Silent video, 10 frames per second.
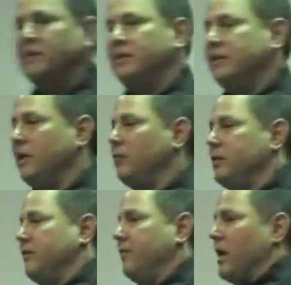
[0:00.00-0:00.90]
the series
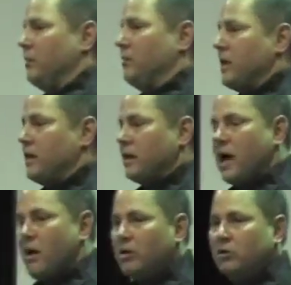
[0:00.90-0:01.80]
developed, like a
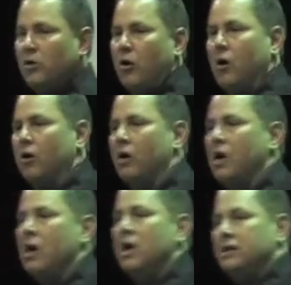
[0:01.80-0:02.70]
character arc,
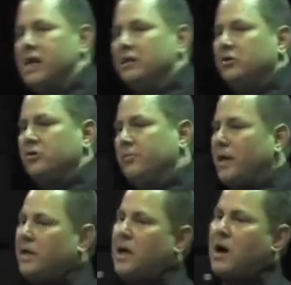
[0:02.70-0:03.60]
Dexter's
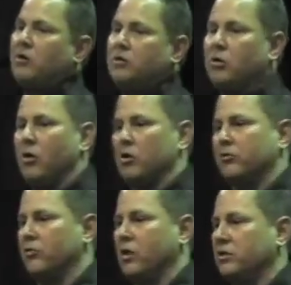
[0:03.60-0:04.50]
main character arc
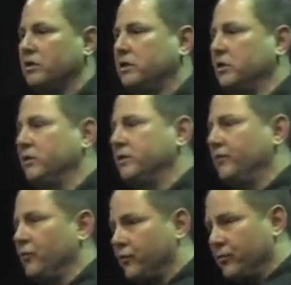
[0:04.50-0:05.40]
throughout the series, if
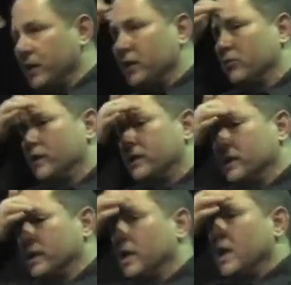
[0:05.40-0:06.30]
you're familiar with
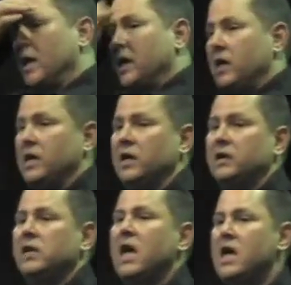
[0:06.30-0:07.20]
it,
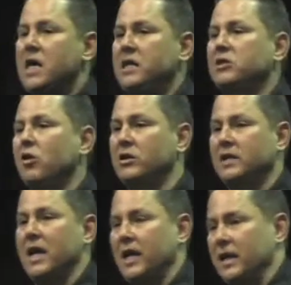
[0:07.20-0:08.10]
is he starts
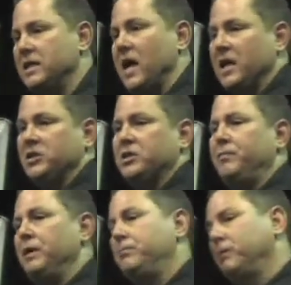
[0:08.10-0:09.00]
getting attached to
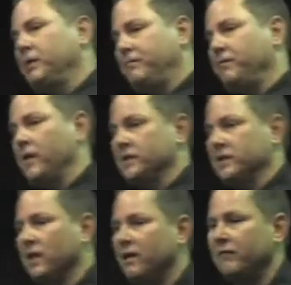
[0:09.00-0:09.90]
people, he finds a
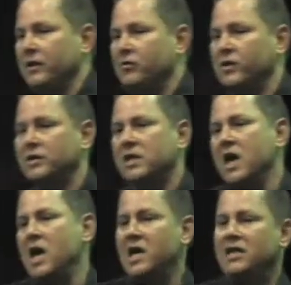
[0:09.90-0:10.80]
love interest,
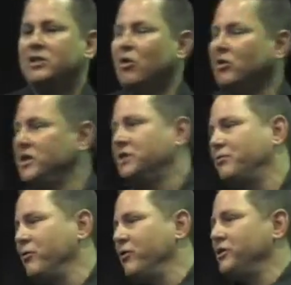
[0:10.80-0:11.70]
he starts
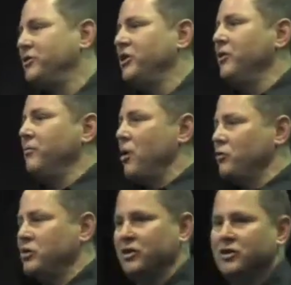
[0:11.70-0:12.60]
experiencing
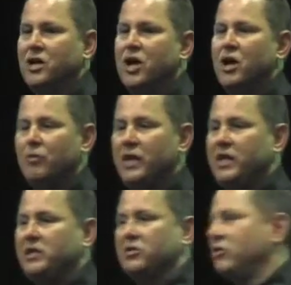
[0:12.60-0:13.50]
emotions. When he
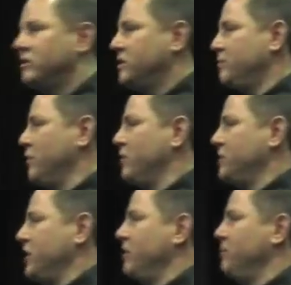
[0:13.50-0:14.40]
starts
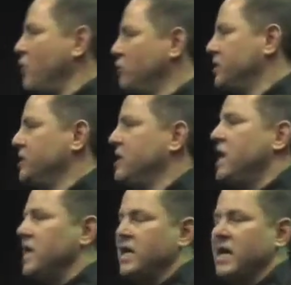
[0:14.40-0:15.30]
experiencing emotions,
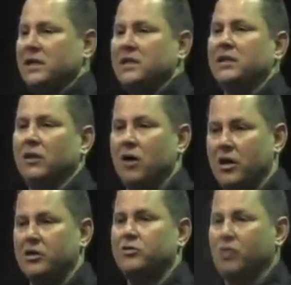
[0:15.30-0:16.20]
he gets in a lot
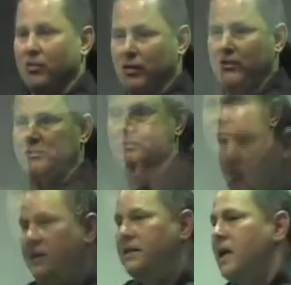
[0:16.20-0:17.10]
of trouble.
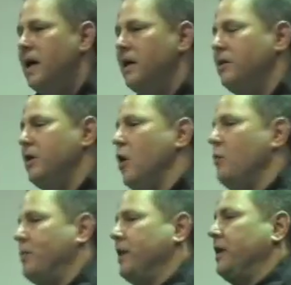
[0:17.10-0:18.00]
He said in the
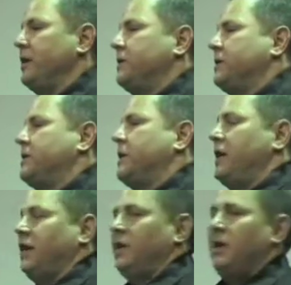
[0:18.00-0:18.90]
opening
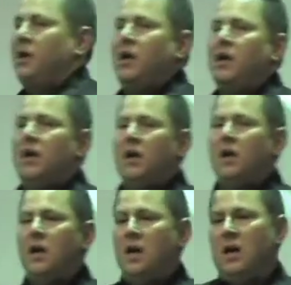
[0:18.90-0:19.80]
scene,
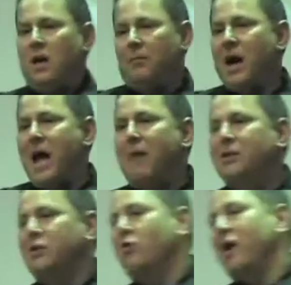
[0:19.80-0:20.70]
Miami's
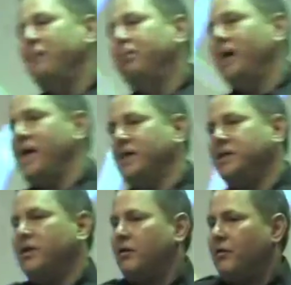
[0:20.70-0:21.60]
a great
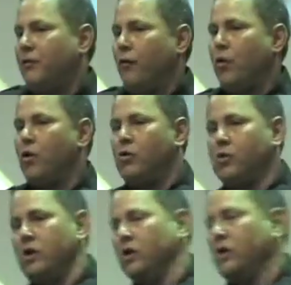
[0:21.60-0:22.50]
place for
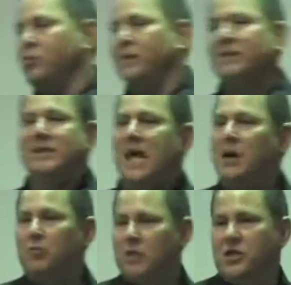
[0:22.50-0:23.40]
Cuban
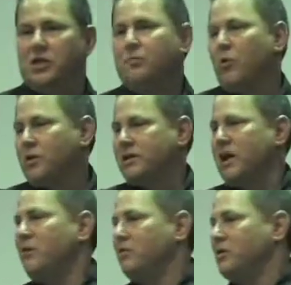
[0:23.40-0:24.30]
sandwiches, pork
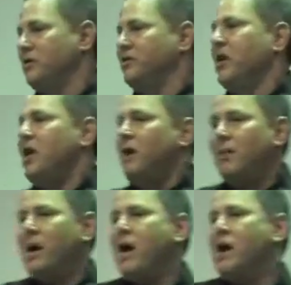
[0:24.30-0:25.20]
sandwiches, but
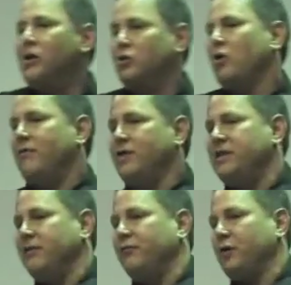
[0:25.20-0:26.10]
I also have a
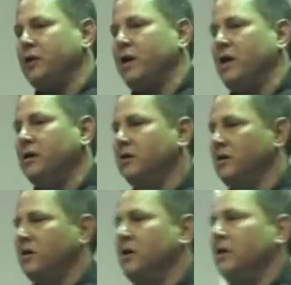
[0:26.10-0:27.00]
different
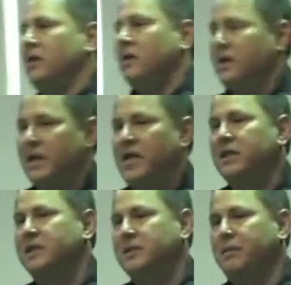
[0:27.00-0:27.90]
hunger that
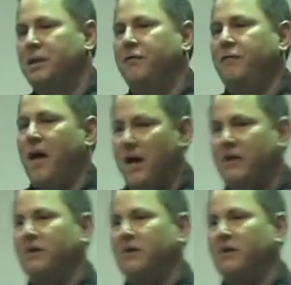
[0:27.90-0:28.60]
needs to be fed.